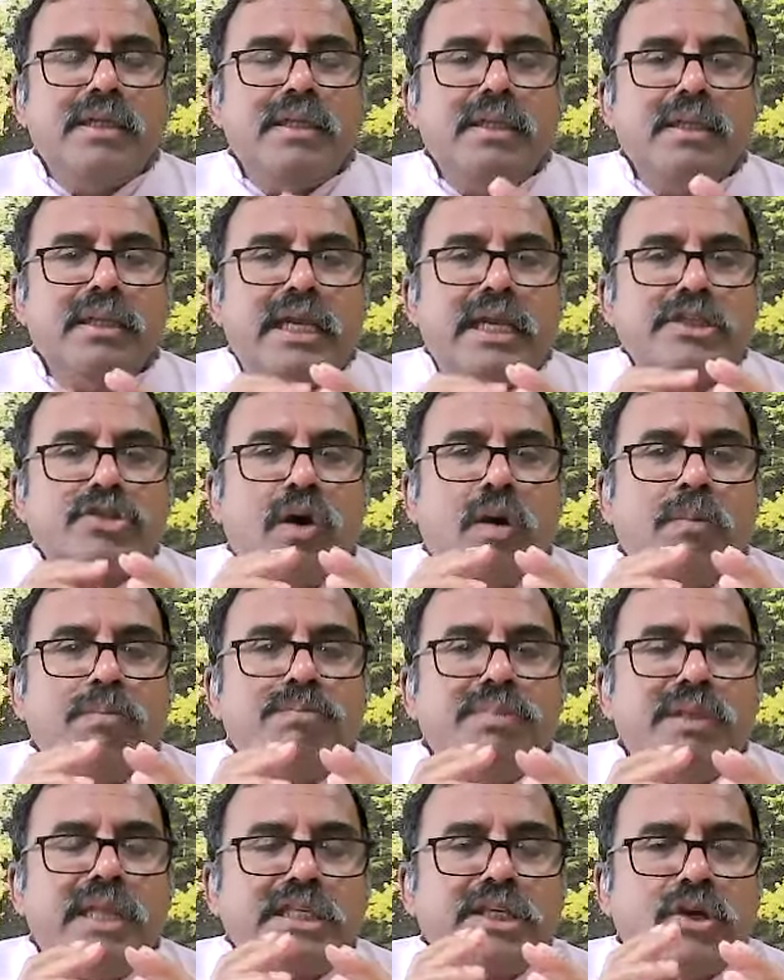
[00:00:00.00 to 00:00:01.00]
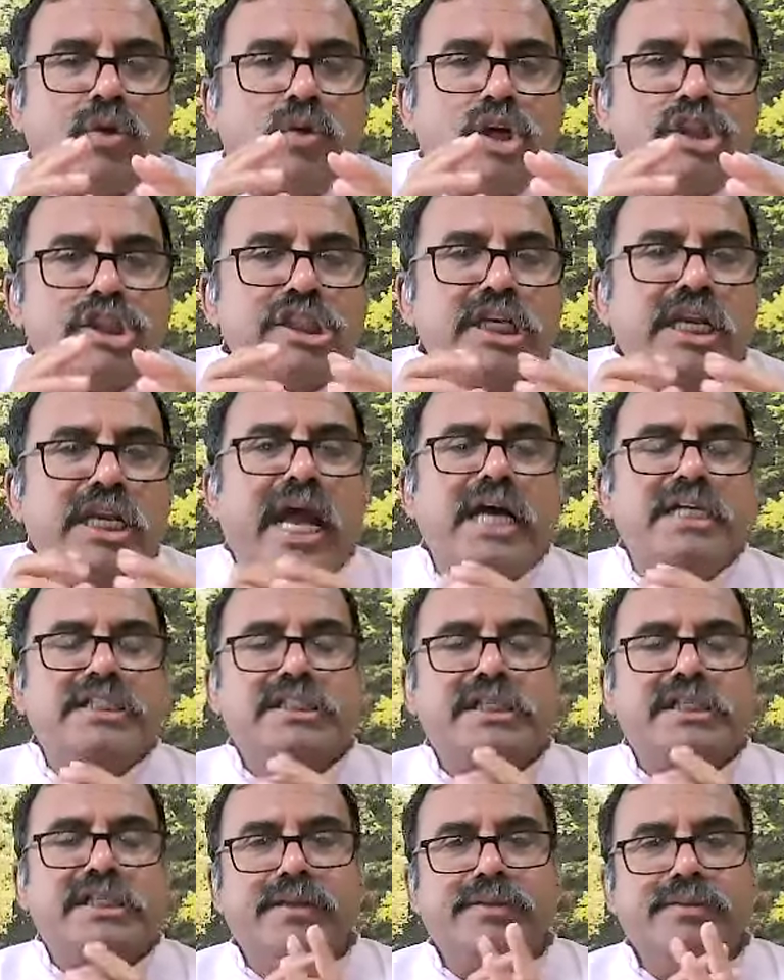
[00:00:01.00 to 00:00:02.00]
There's a question
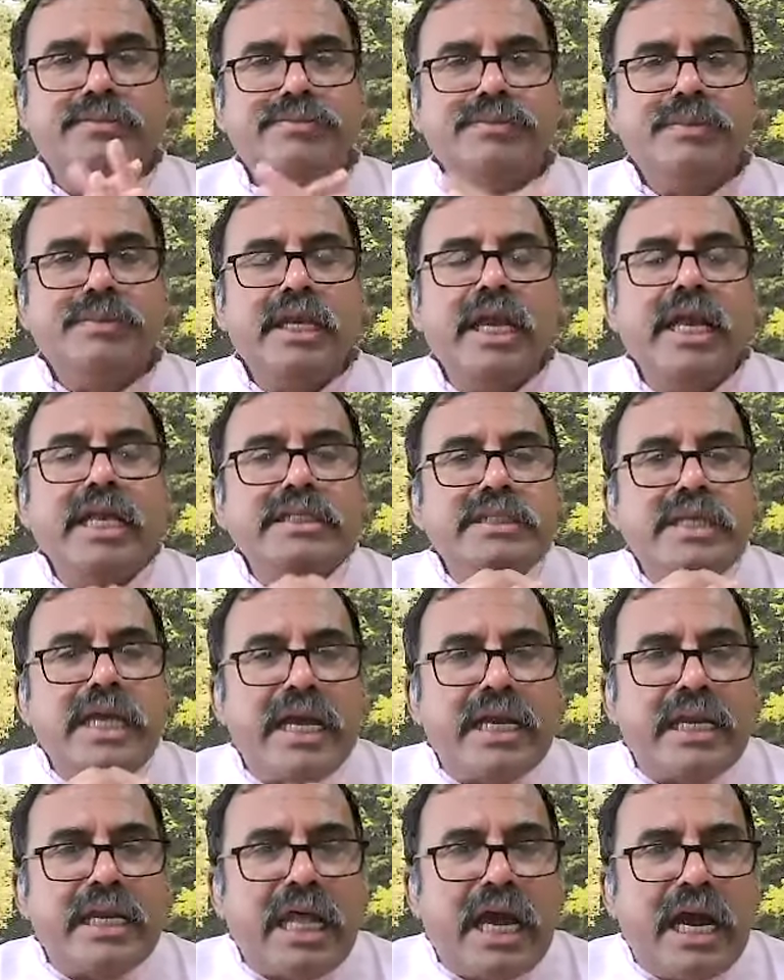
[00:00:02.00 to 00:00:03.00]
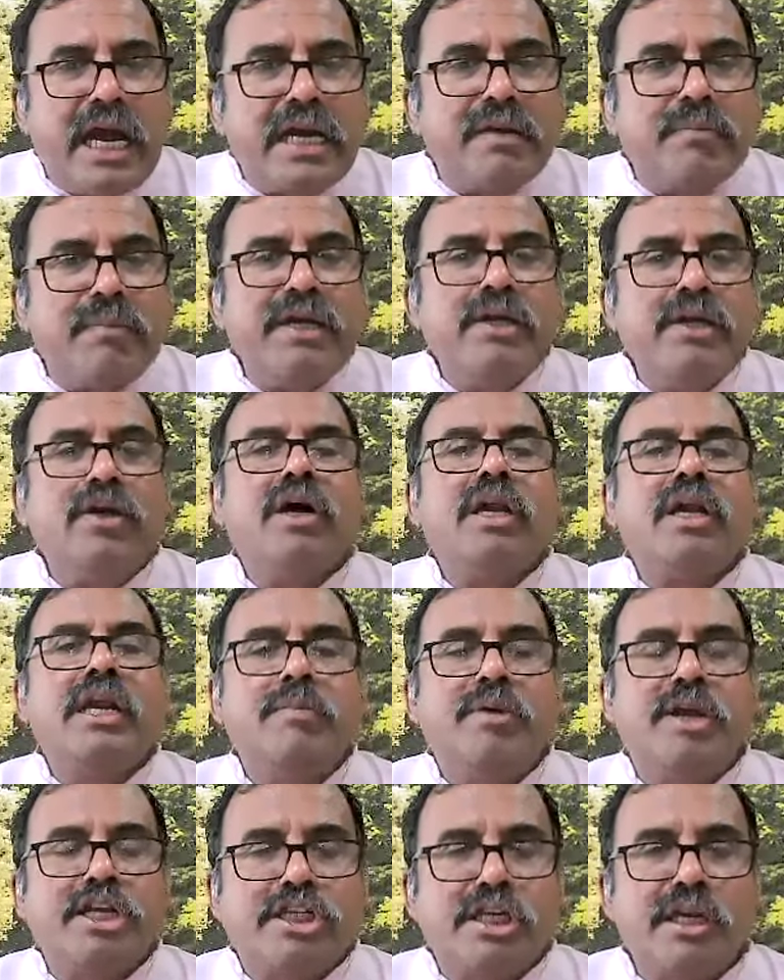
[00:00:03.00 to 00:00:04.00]
asked, is enlightenment or
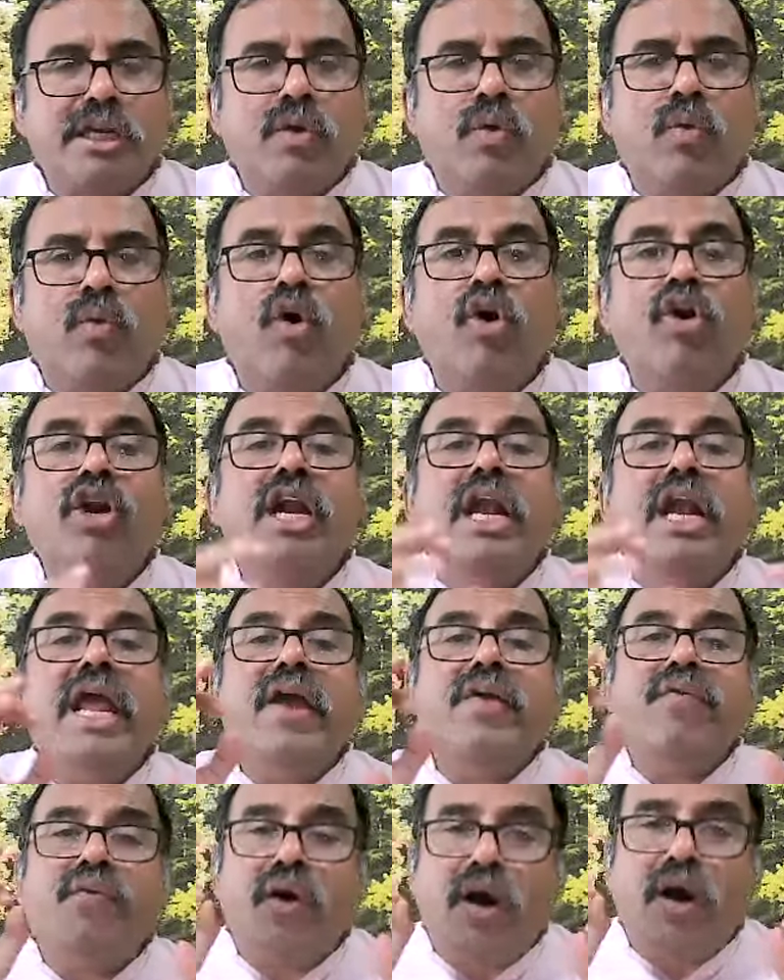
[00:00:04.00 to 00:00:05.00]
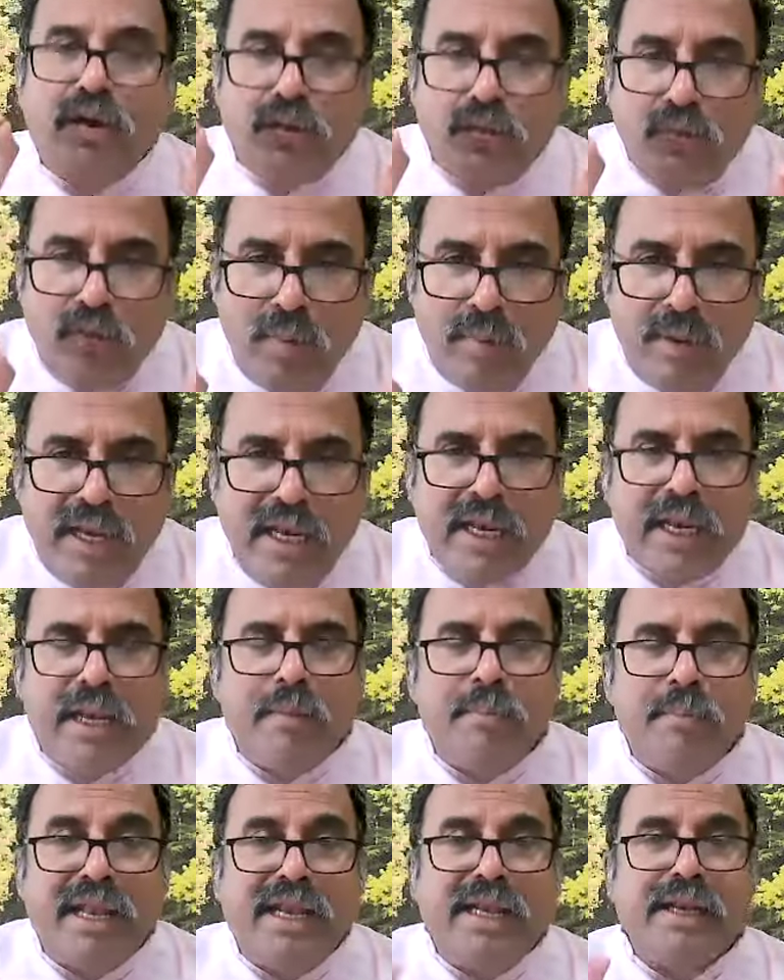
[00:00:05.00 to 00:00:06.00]
liberation only for women,
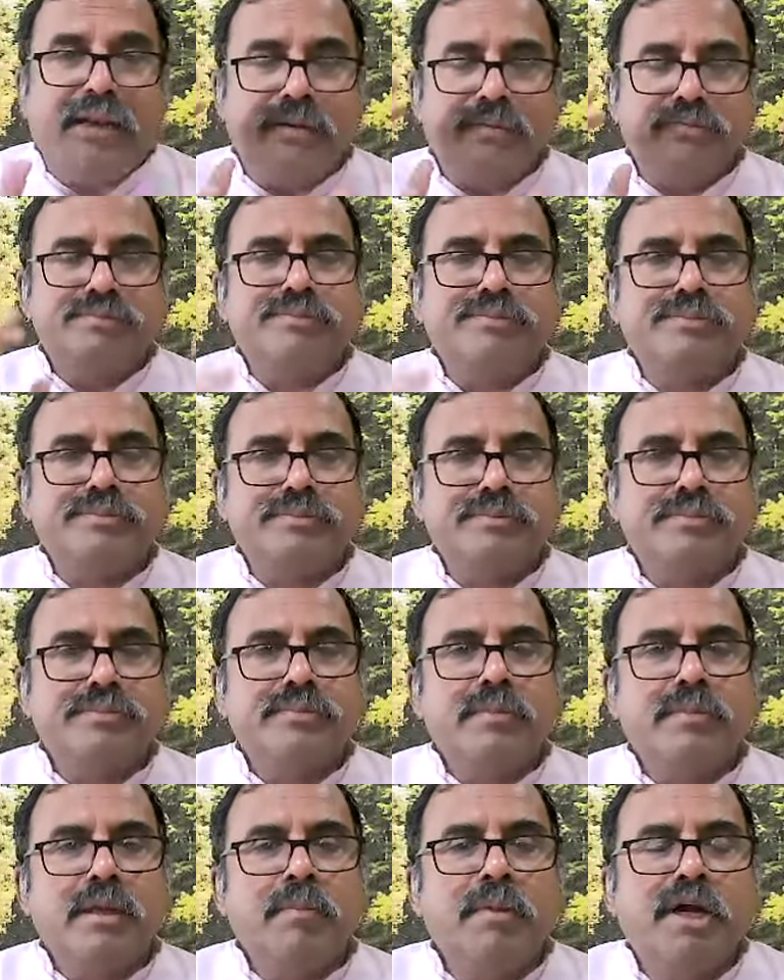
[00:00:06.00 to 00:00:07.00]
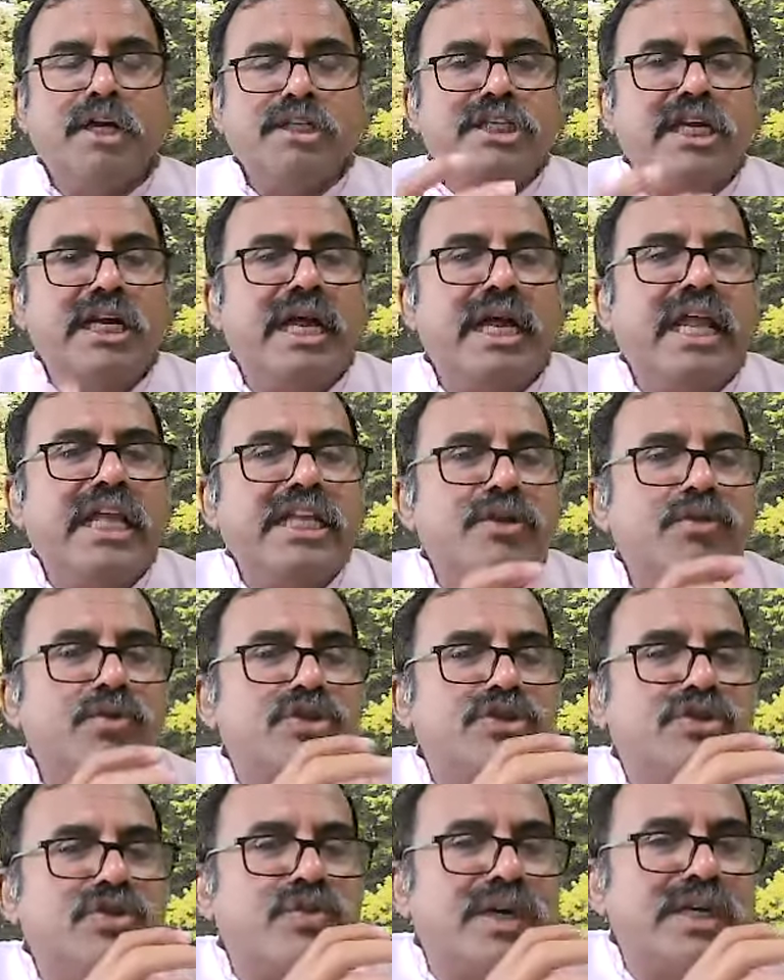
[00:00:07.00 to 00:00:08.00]
men? Because
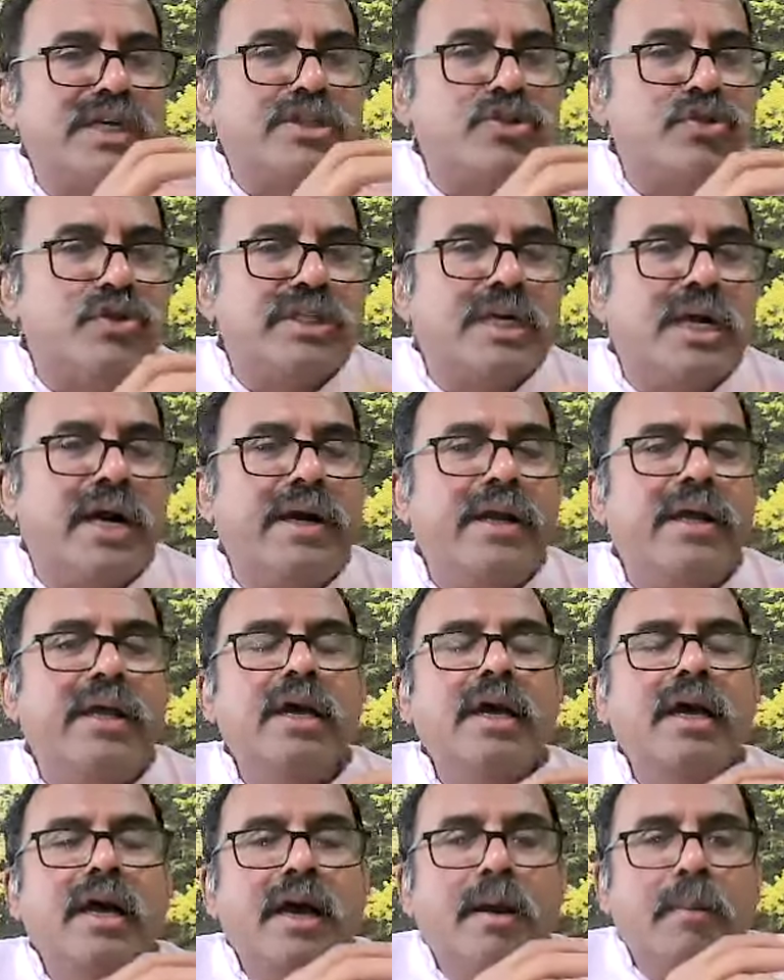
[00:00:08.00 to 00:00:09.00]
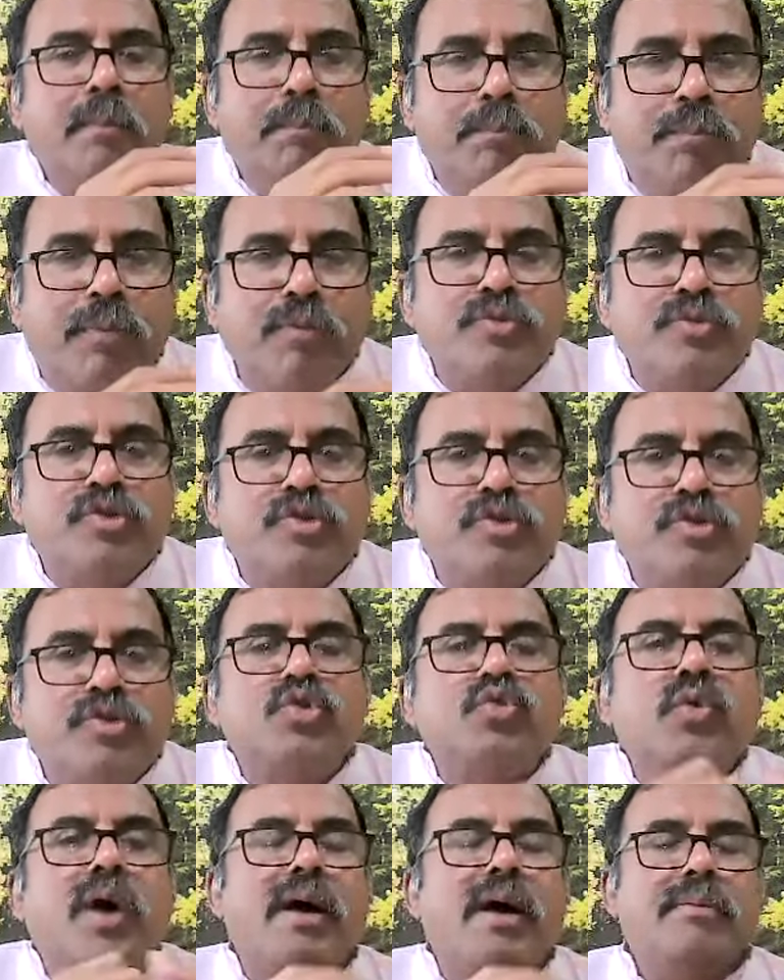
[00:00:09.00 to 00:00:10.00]
Shankaracharya words used called
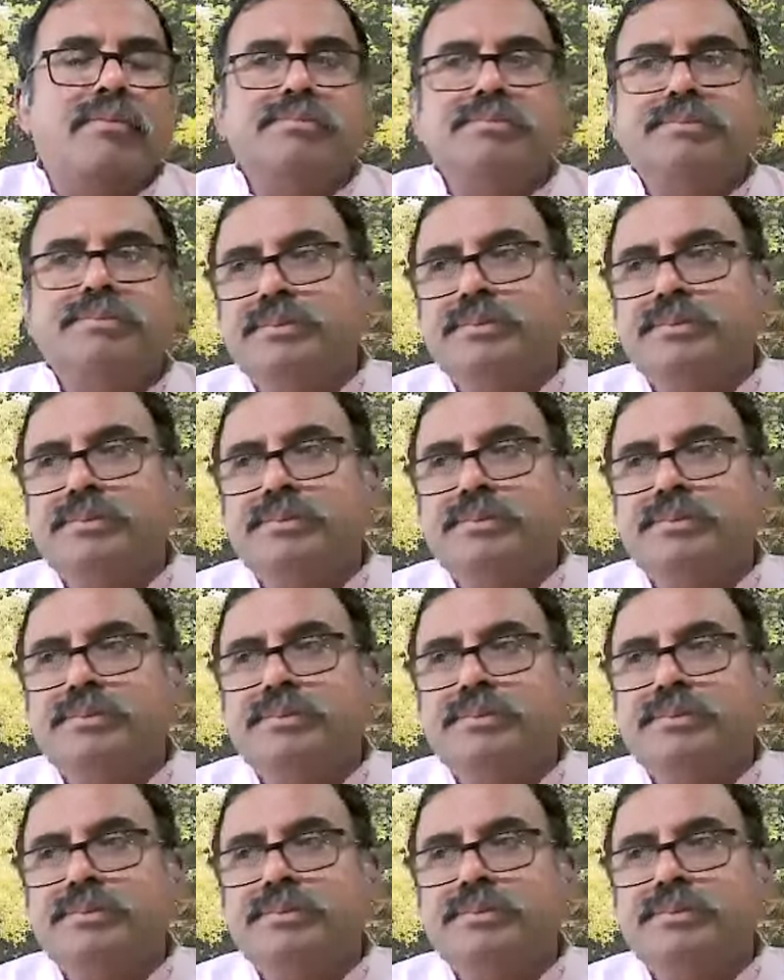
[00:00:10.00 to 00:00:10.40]
pumstva